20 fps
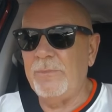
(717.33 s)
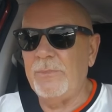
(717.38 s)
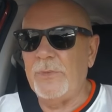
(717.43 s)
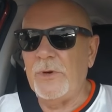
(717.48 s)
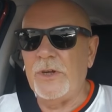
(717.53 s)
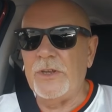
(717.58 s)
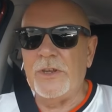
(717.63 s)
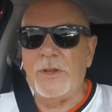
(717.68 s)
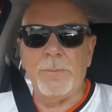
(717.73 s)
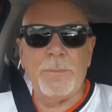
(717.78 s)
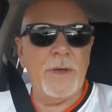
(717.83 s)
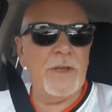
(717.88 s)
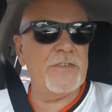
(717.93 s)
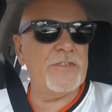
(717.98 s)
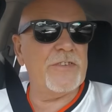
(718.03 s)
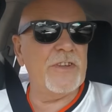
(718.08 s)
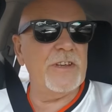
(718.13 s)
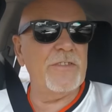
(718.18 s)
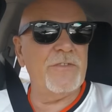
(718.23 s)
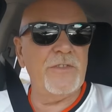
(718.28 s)
But the
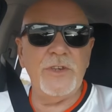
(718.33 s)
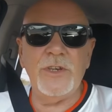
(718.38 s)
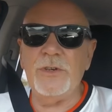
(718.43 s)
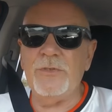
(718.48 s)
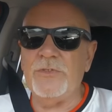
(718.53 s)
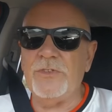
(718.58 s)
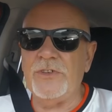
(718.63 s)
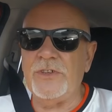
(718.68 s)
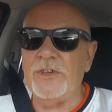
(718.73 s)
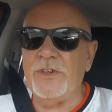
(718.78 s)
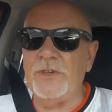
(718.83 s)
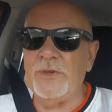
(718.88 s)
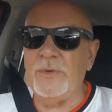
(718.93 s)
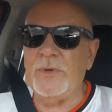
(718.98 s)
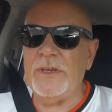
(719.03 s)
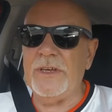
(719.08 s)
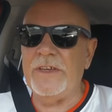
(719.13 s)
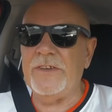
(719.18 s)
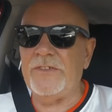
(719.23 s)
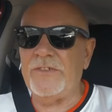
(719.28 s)
best thing for you to do
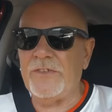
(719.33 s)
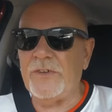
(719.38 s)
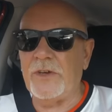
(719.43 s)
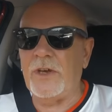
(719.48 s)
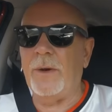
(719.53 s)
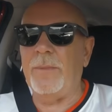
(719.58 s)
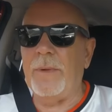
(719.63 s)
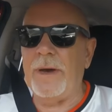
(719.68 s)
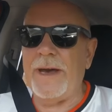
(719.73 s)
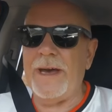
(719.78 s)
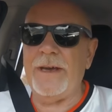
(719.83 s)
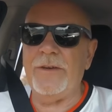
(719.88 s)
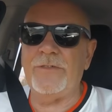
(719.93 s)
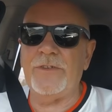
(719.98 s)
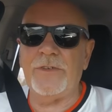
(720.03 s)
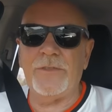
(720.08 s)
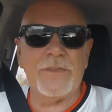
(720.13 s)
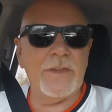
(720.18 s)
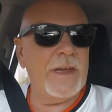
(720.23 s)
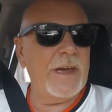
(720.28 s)
is to come
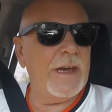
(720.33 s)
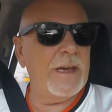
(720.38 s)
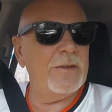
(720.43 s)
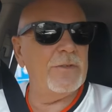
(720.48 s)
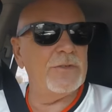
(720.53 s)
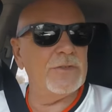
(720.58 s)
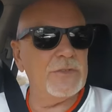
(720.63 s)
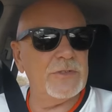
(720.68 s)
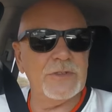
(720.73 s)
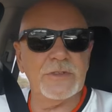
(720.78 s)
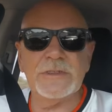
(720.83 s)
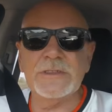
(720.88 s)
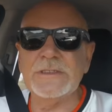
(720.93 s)
out of the house